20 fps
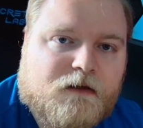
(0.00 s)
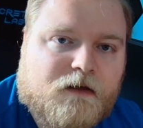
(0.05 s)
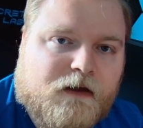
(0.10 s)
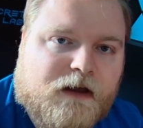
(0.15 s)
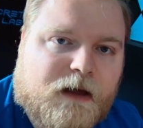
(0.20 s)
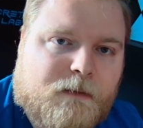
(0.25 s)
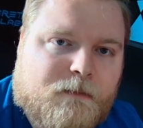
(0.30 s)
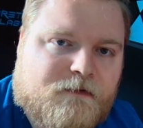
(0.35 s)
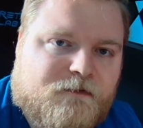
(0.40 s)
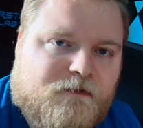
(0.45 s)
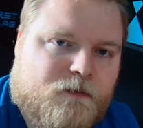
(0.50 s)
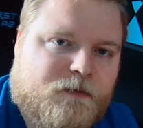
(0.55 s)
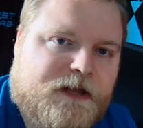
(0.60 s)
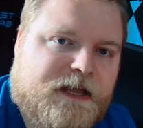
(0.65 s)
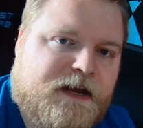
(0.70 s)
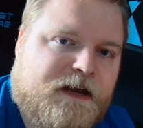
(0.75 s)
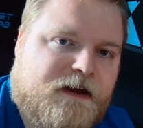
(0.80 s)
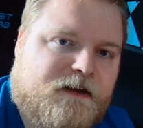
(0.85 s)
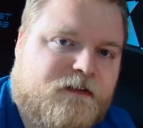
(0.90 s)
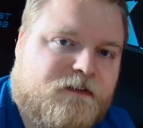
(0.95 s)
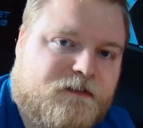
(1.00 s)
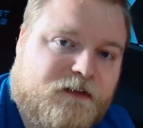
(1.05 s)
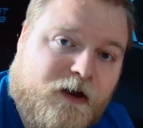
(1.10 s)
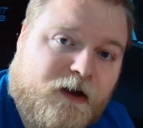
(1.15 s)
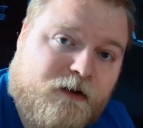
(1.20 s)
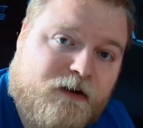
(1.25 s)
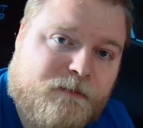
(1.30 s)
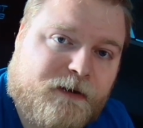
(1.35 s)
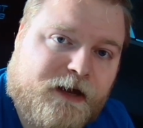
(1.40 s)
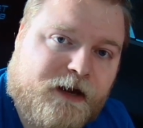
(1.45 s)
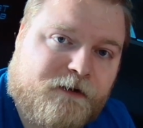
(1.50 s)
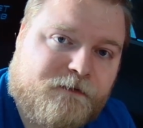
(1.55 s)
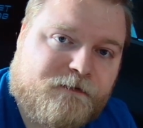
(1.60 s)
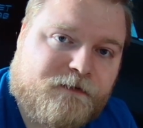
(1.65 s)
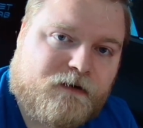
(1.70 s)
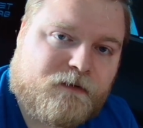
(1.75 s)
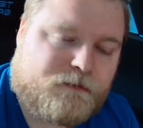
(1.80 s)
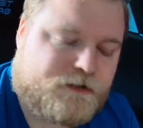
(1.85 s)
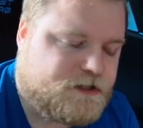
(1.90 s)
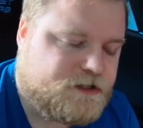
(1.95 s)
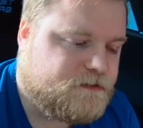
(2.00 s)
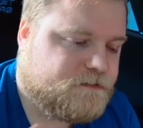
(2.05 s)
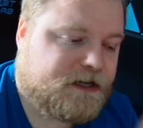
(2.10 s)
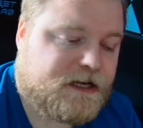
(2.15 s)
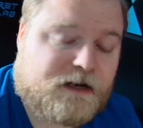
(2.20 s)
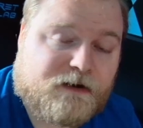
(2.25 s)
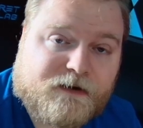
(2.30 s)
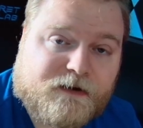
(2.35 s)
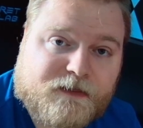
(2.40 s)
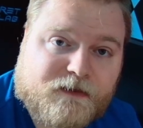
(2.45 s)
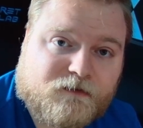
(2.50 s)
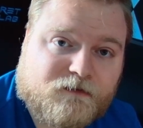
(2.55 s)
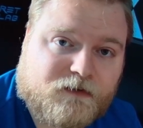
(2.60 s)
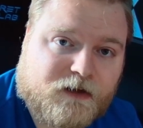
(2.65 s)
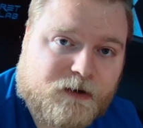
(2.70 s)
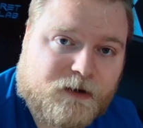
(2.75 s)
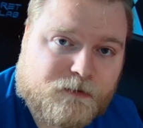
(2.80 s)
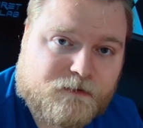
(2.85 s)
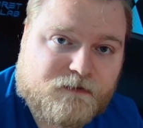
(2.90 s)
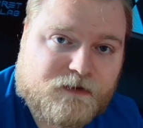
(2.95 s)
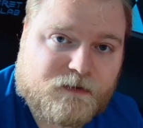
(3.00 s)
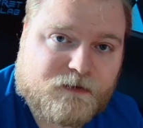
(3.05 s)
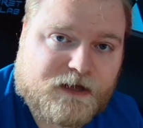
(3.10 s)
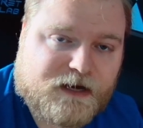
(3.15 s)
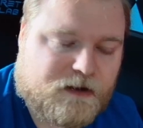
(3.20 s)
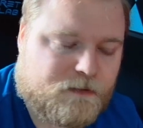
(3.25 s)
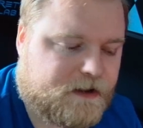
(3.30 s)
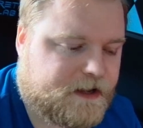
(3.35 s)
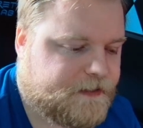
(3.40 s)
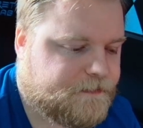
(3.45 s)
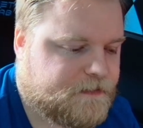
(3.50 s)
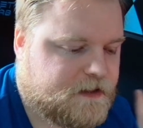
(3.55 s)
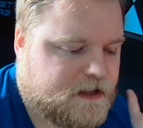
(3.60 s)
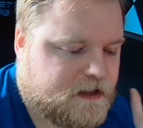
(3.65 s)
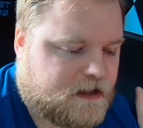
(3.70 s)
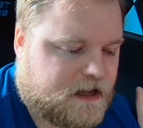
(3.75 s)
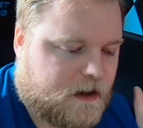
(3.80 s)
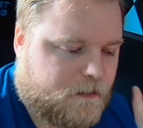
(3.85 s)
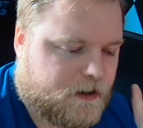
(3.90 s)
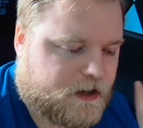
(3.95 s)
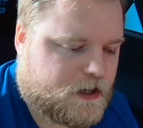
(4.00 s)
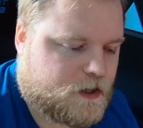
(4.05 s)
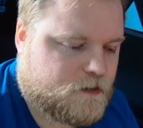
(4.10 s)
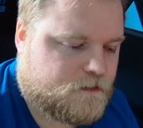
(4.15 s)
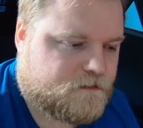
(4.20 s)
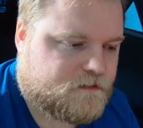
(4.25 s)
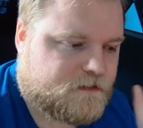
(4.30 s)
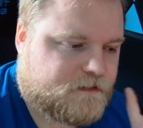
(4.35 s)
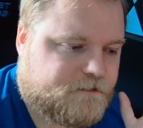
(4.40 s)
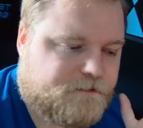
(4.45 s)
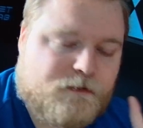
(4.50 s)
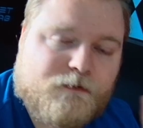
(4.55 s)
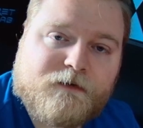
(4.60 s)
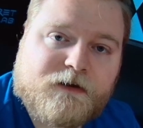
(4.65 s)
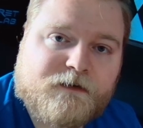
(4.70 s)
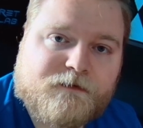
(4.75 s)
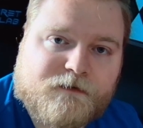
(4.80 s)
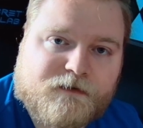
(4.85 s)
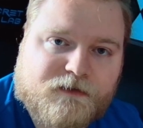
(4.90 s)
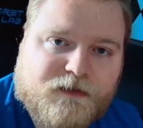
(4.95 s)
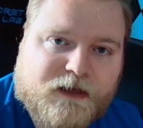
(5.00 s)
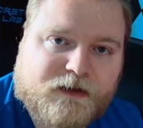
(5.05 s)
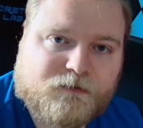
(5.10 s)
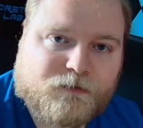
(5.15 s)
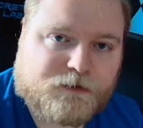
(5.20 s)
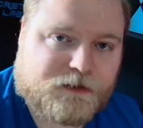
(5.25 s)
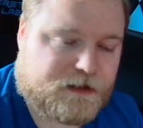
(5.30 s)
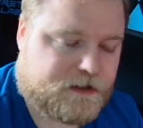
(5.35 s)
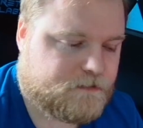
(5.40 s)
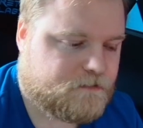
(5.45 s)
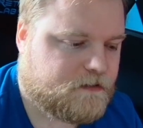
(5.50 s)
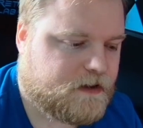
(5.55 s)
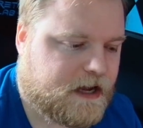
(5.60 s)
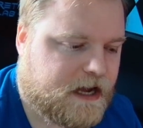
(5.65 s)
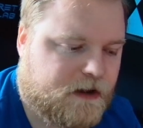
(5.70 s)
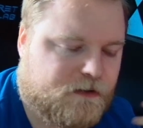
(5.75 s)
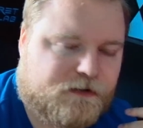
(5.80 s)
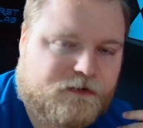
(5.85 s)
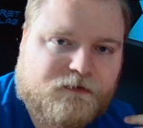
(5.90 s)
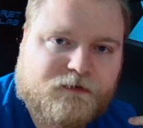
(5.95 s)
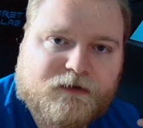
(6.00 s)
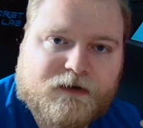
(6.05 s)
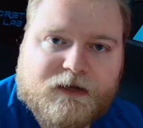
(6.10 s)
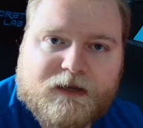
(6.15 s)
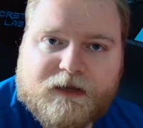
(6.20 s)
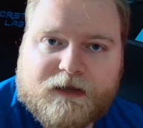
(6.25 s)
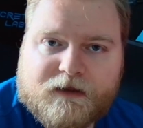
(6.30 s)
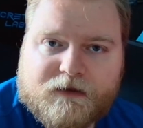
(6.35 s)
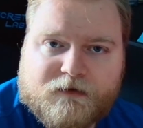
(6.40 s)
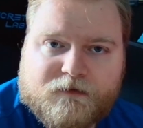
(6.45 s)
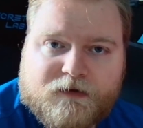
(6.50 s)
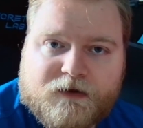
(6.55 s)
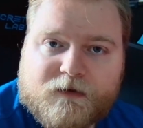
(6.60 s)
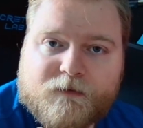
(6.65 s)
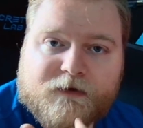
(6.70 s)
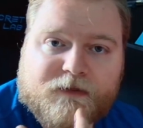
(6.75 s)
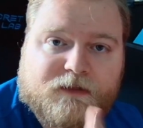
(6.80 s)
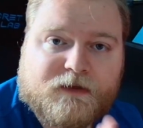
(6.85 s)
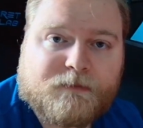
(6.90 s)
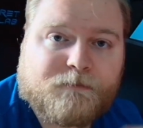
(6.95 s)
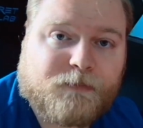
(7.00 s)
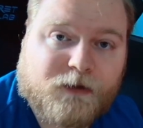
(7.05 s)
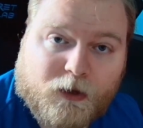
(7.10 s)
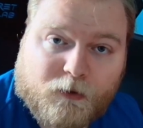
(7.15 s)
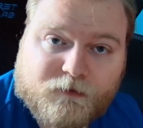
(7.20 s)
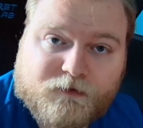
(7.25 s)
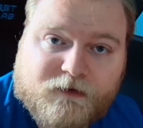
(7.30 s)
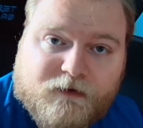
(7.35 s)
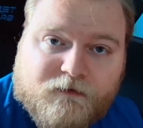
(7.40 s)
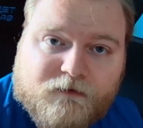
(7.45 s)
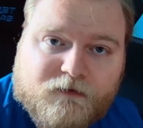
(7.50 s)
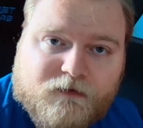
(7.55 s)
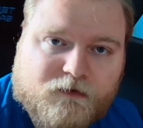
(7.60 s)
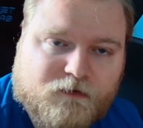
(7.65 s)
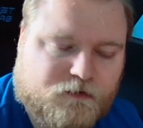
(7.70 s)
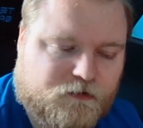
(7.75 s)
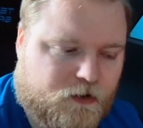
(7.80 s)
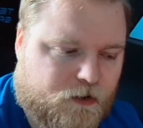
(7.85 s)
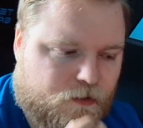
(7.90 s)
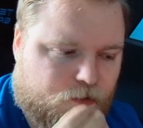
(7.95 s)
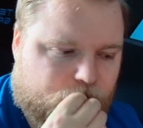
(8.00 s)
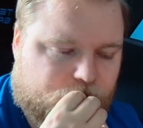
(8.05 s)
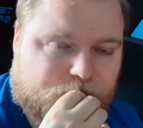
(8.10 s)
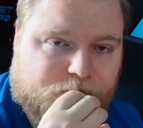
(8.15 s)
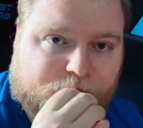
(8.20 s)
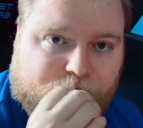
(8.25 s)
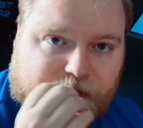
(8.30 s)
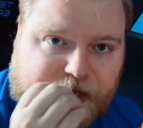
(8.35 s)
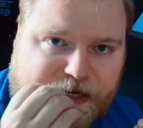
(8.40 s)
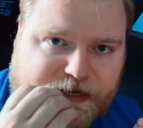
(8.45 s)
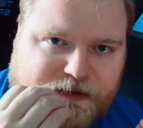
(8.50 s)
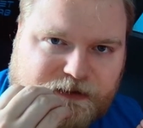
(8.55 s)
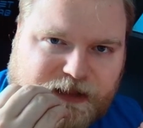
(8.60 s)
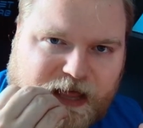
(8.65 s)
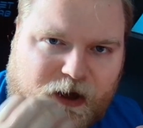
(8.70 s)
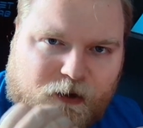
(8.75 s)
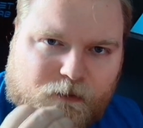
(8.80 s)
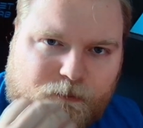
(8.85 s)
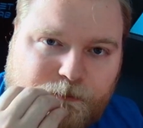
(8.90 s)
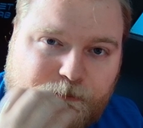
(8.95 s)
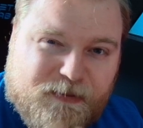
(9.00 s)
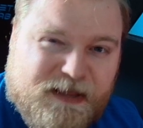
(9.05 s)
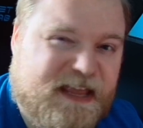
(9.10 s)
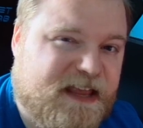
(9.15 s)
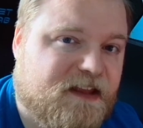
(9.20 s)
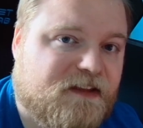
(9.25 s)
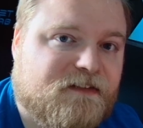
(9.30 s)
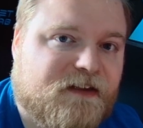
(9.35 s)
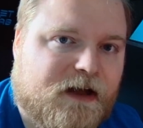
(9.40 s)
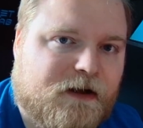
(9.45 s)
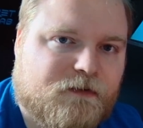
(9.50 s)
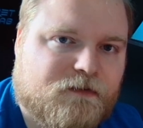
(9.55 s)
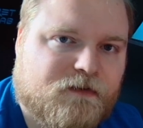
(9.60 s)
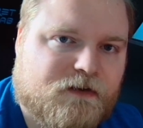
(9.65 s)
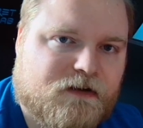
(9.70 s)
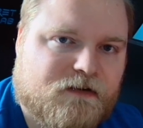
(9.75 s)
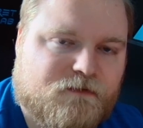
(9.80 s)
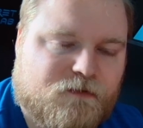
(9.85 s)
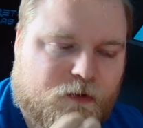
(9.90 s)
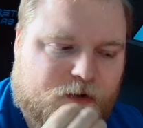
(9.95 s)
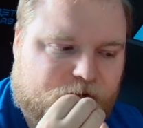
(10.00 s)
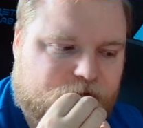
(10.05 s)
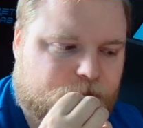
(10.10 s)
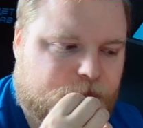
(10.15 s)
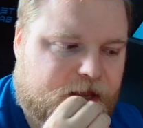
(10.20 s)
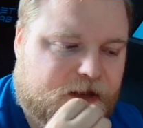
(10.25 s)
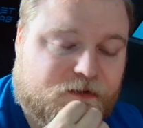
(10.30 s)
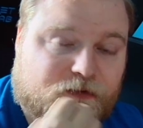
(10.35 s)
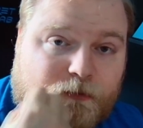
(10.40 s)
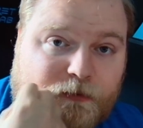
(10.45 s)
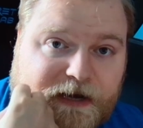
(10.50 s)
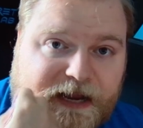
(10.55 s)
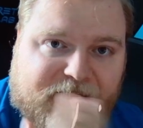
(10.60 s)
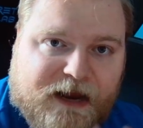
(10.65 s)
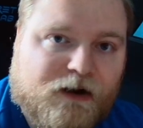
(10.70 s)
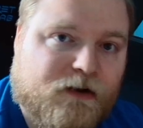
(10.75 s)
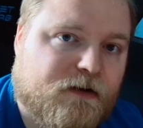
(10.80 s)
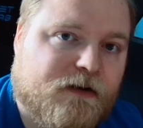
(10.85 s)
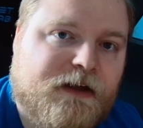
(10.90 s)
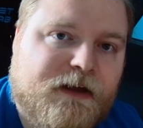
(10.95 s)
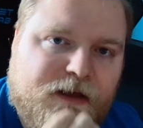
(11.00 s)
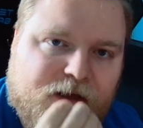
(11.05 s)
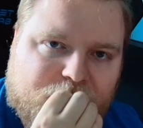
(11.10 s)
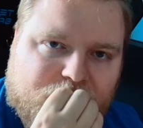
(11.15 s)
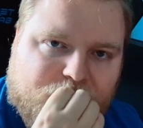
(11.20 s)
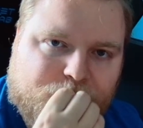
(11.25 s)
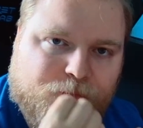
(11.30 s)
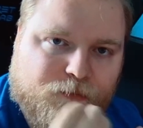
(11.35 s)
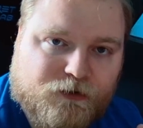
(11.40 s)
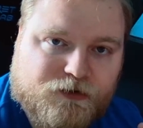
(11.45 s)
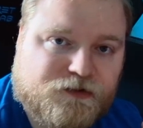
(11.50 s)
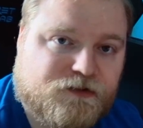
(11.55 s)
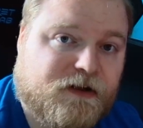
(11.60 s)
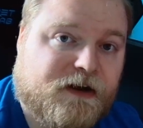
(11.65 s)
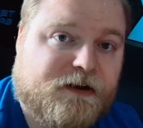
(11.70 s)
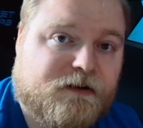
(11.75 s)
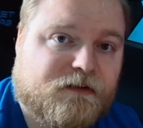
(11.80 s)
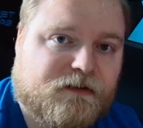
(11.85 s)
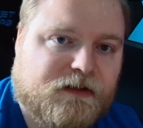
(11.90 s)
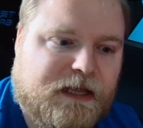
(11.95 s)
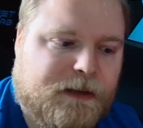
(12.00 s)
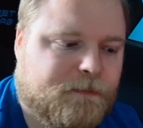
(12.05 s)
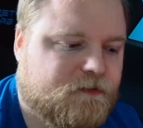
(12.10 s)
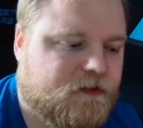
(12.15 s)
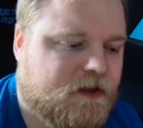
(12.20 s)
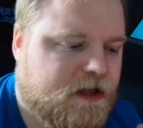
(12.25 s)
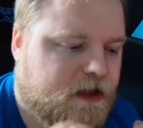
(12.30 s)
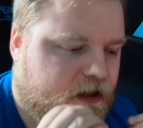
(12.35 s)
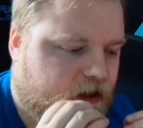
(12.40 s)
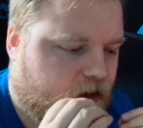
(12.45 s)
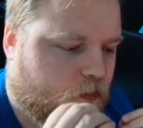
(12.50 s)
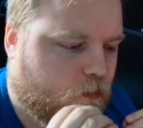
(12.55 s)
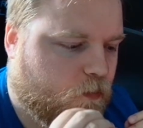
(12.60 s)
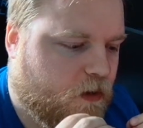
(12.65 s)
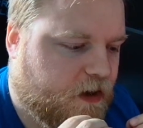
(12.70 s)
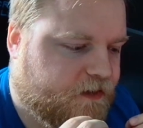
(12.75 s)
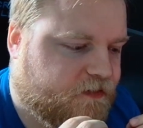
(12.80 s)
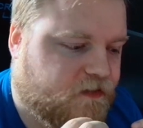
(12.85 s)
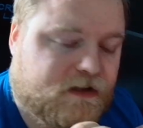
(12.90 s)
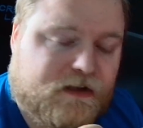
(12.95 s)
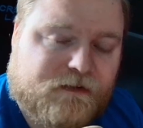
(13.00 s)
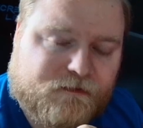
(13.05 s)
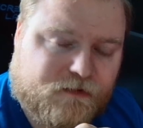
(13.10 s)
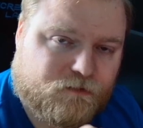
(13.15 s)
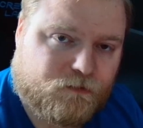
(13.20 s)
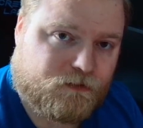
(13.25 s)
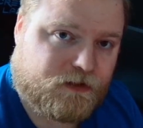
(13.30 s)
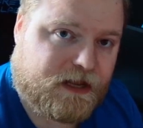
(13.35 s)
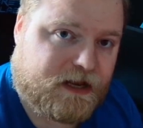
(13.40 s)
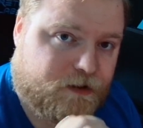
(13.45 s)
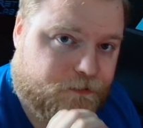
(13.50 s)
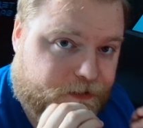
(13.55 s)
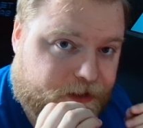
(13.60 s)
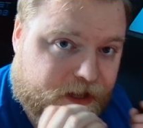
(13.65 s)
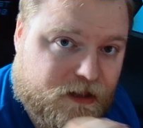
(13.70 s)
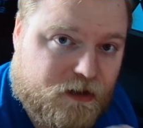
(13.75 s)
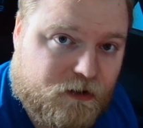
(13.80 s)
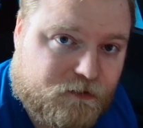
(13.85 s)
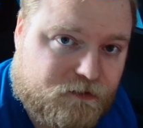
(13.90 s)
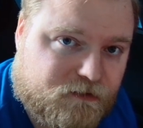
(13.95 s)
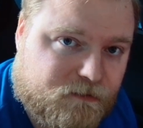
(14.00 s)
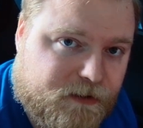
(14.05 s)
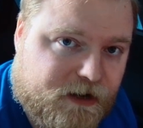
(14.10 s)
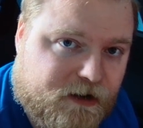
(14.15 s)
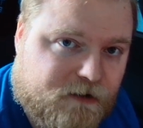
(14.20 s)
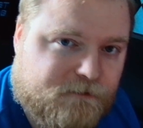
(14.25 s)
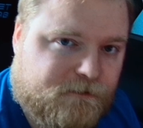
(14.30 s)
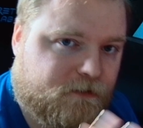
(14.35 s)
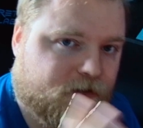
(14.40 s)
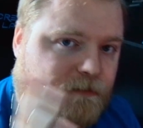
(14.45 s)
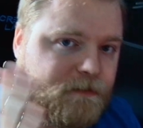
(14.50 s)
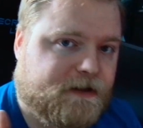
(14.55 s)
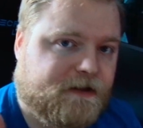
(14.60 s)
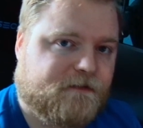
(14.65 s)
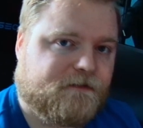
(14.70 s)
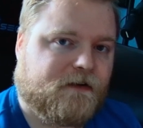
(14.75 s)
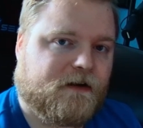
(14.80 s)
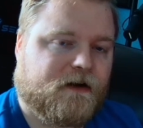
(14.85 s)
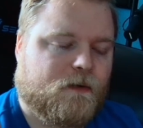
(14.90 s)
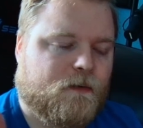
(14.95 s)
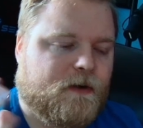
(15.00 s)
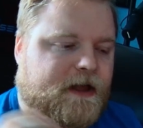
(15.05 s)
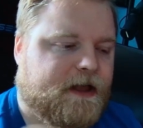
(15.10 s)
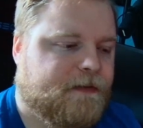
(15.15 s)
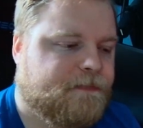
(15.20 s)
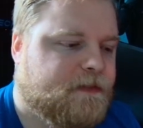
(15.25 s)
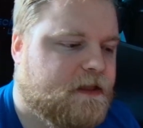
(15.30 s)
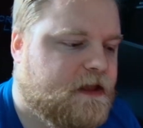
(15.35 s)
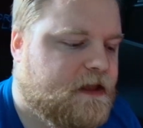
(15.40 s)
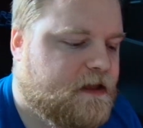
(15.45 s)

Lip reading: Now, before we get into the sound of the microphone, which you've been hearing this entire review anyway, I want to go over a few different things with it. How does it deal with plosives? So the like loud P sounds that your voice makes or when air pushes out of your lips. What's the difference with getting really close to the microphone or being far away?